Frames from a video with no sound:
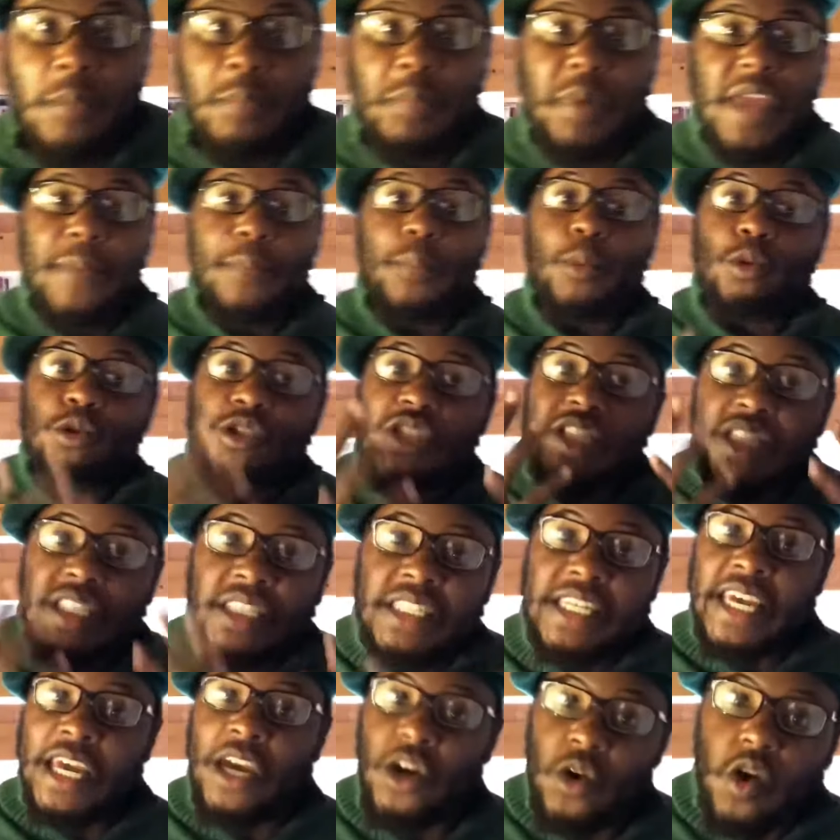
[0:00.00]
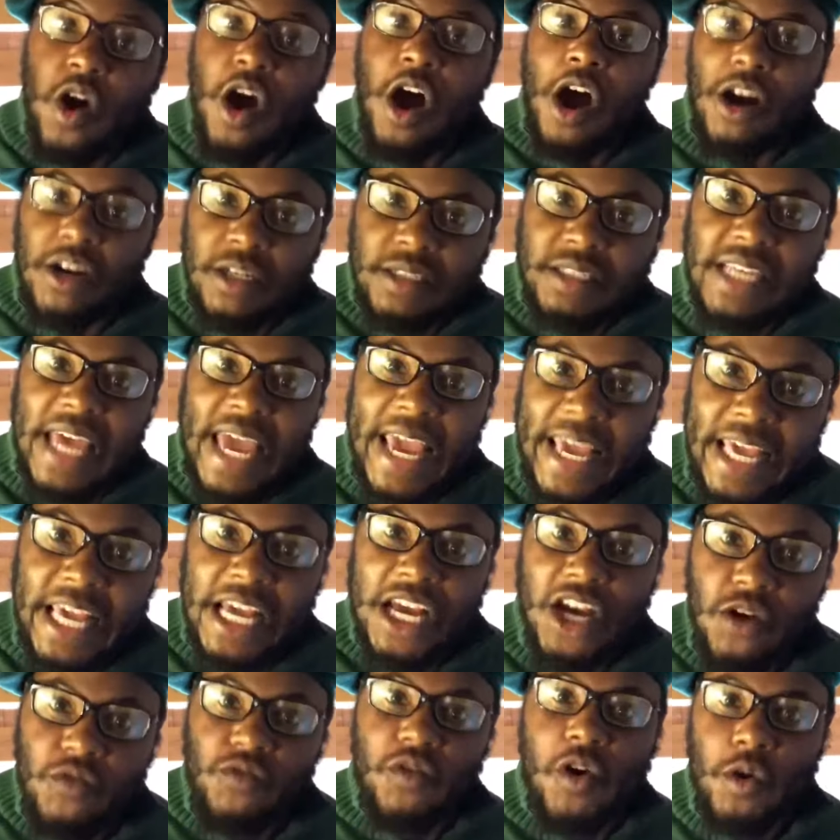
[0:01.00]
people still aren't taking
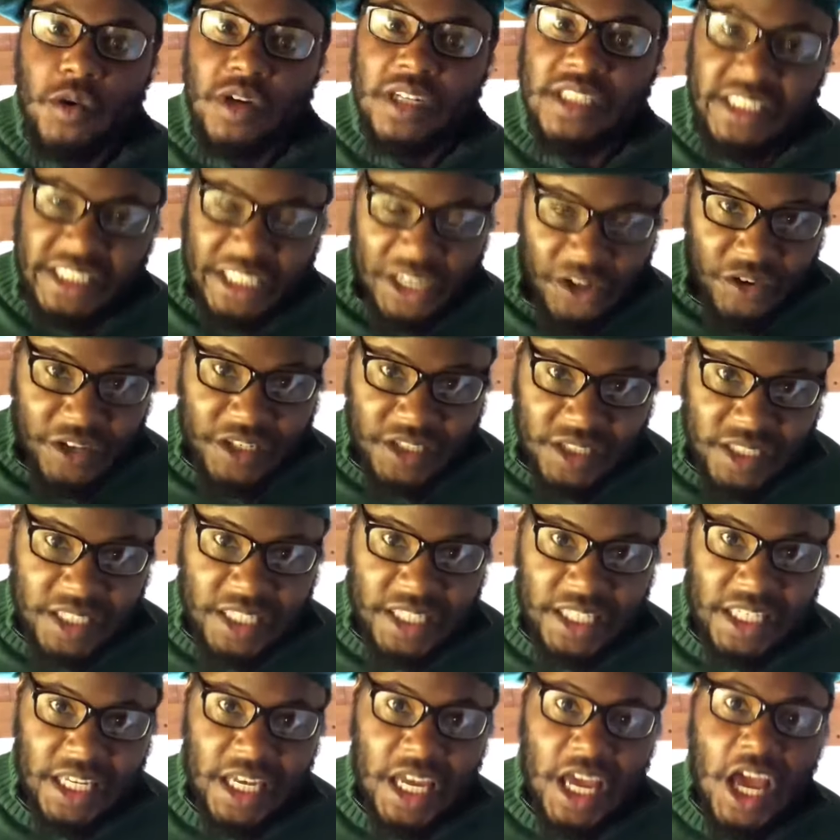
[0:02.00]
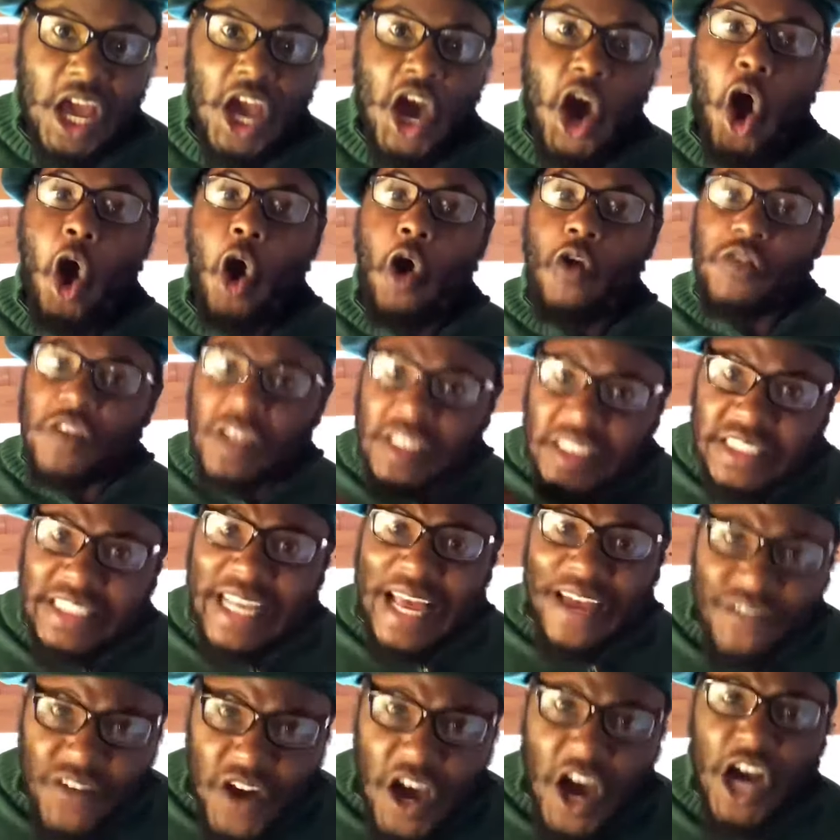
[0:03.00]
corona seriously. Over
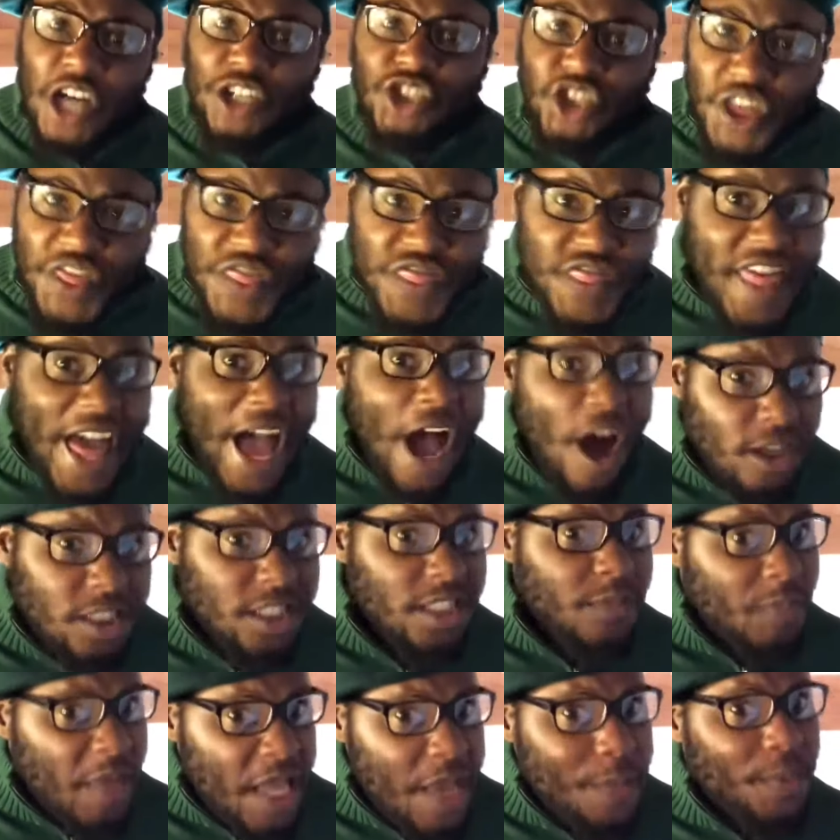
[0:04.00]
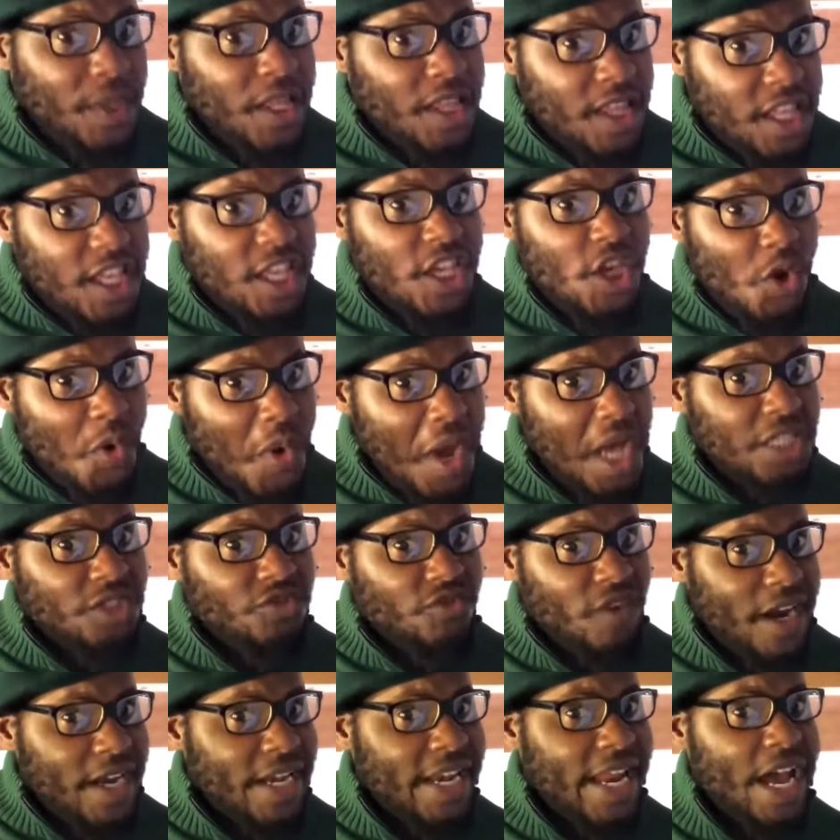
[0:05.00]
700,000 people in the US
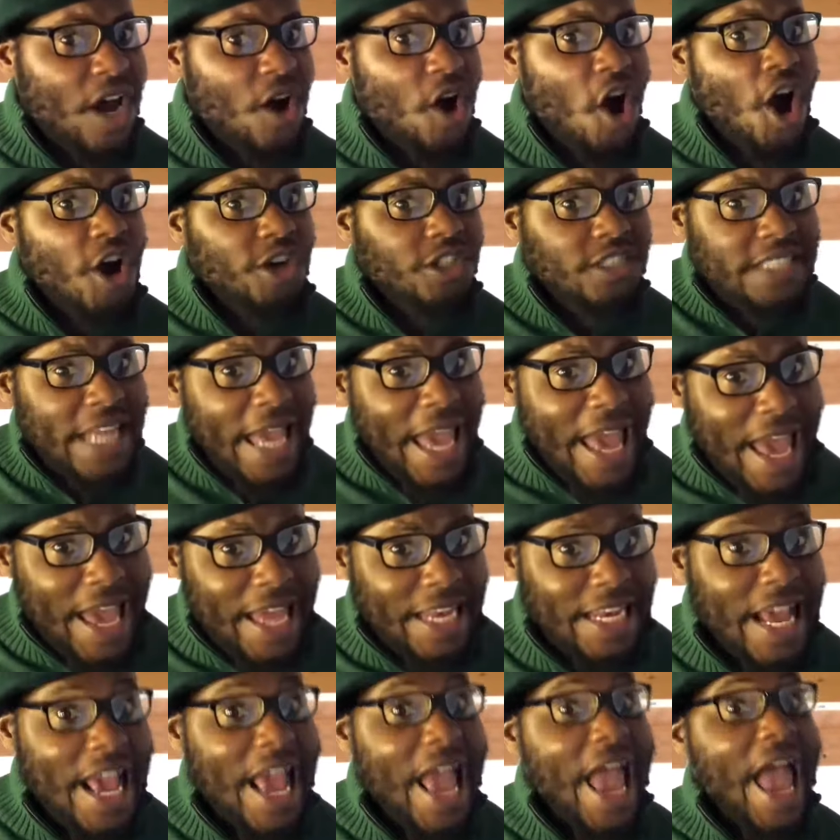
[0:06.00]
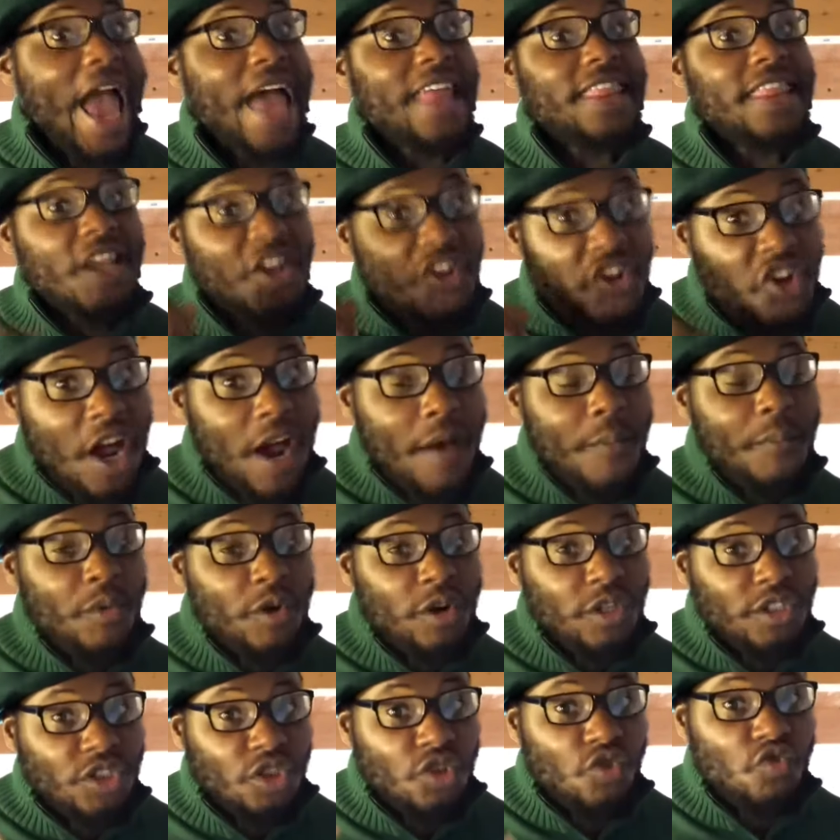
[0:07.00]
right now are dead and the number
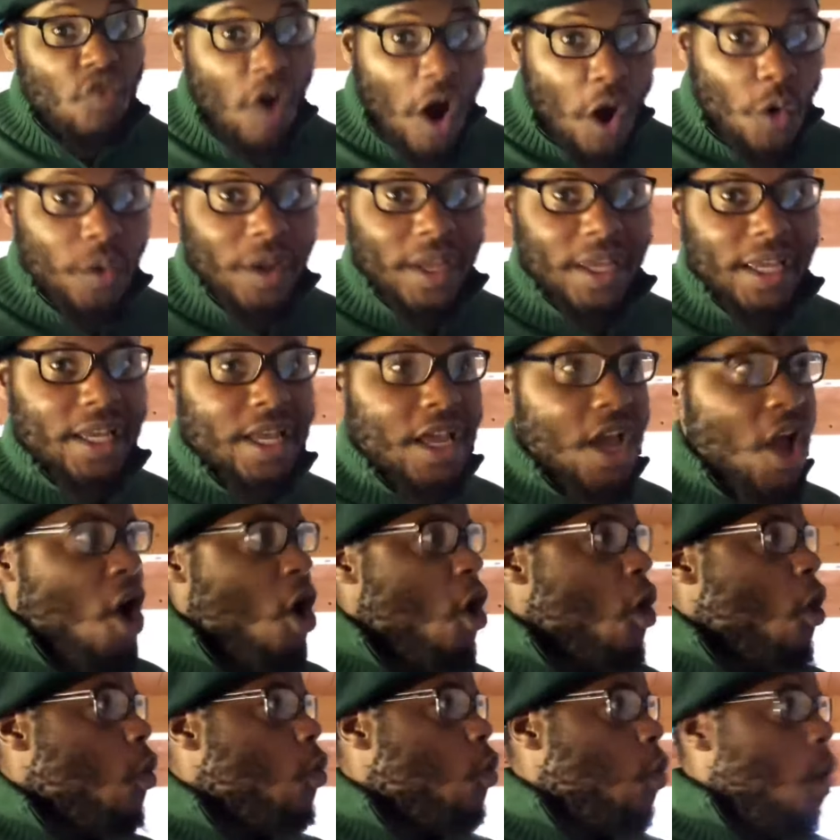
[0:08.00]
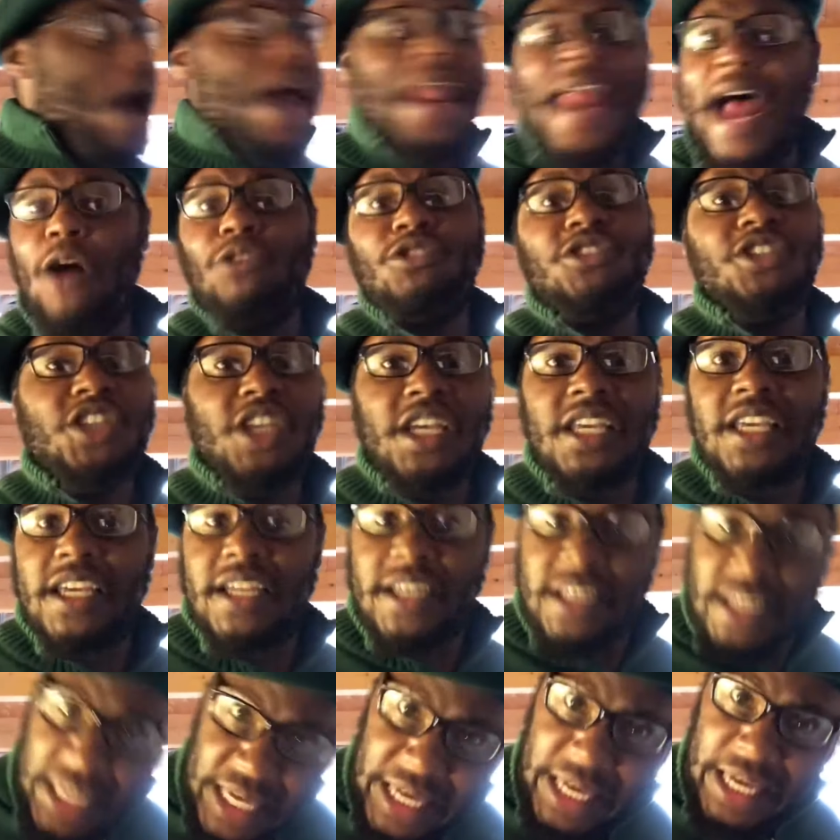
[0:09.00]
is growing. What else do you
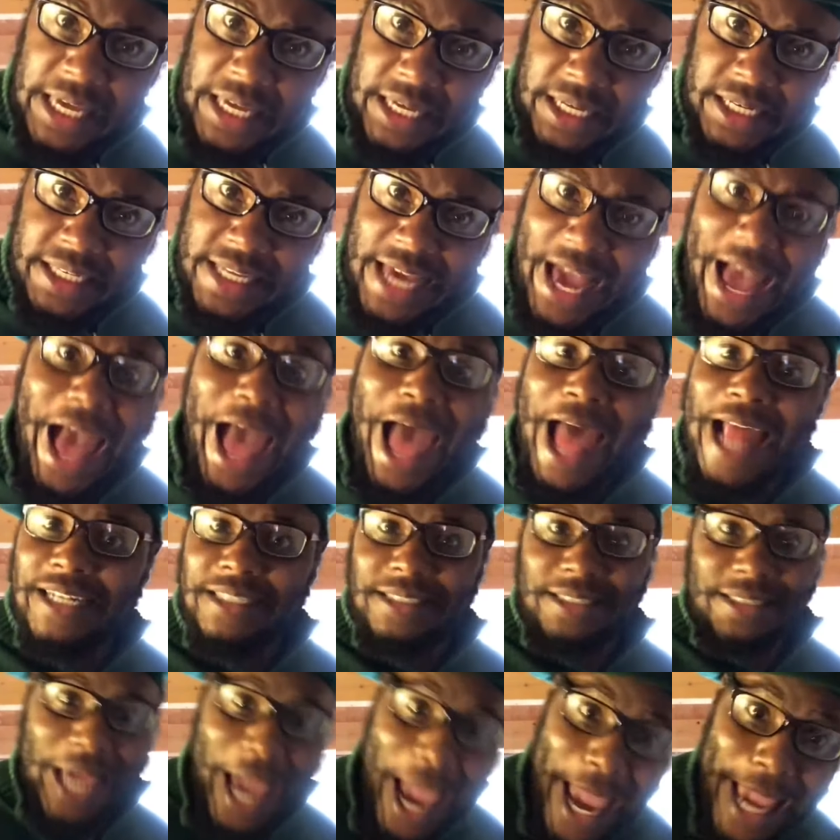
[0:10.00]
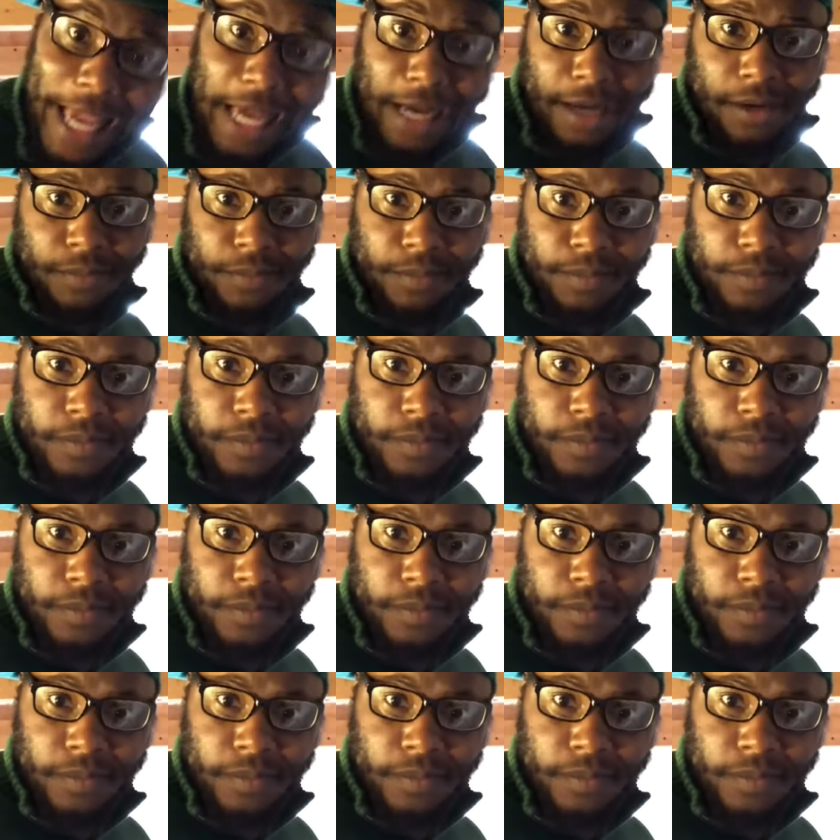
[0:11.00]
need? God damn.